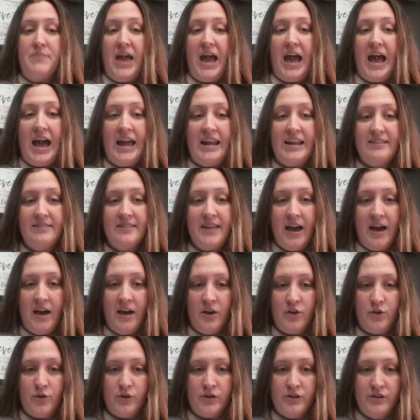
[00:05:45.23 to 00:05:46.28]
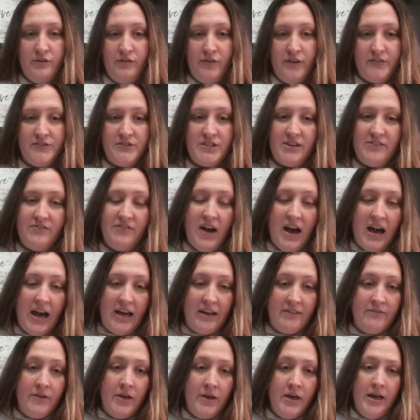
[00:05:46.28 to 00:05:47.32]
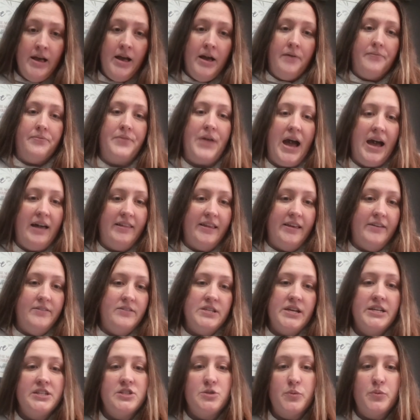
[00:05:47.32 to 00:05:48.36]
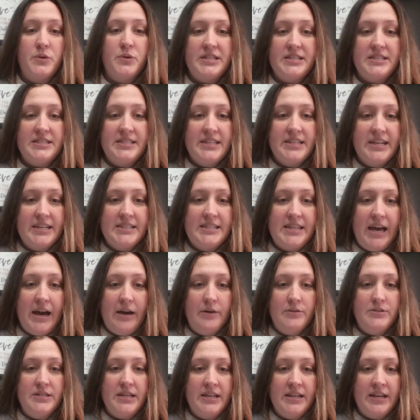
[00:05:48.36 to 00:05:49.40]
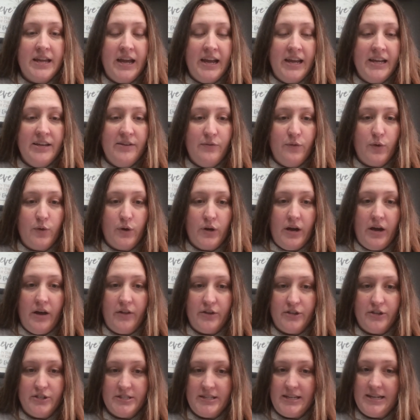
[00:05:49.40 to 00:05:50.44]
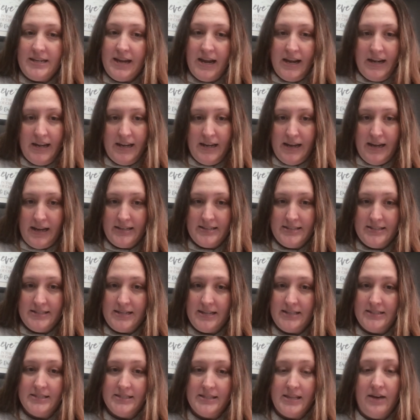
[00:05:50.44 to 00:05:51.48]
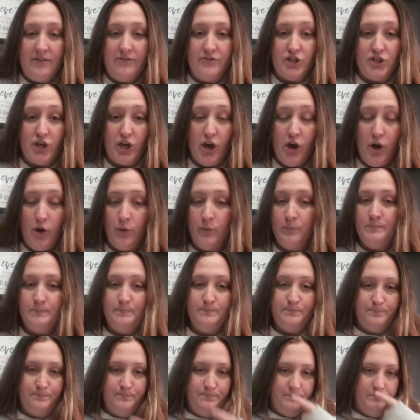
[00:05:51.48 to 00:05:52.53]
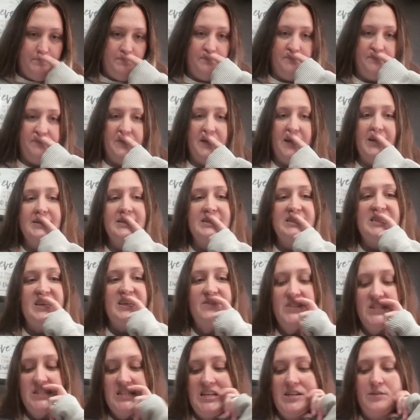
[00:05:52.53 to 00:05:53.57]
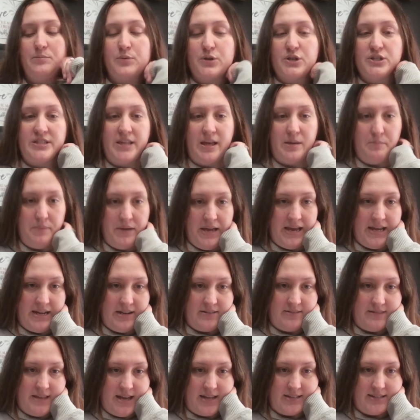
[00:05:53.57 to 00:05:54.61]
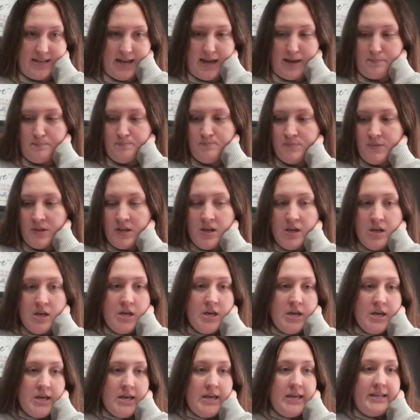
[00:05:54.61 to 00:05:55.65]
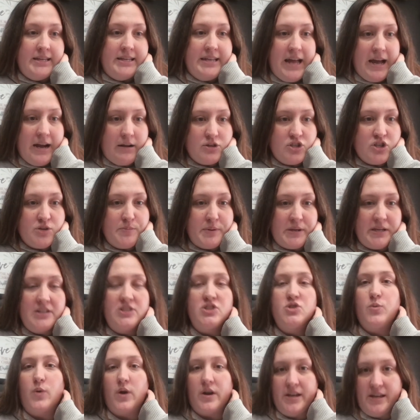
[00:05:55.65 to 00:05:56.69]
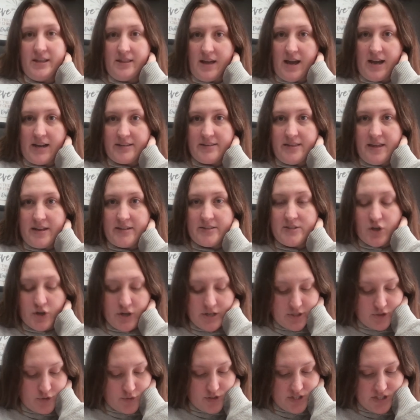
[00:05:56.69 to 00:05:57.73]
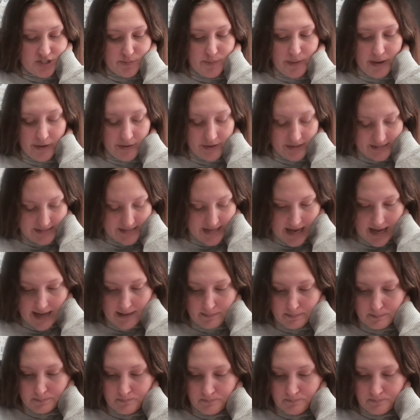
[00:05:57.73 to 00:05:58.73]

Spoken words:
Adding that 155, that leaves us with $6,094.99 left to go and 17% paid on that debt. Now jumping into our HELOC, that is our interest-bearing debt.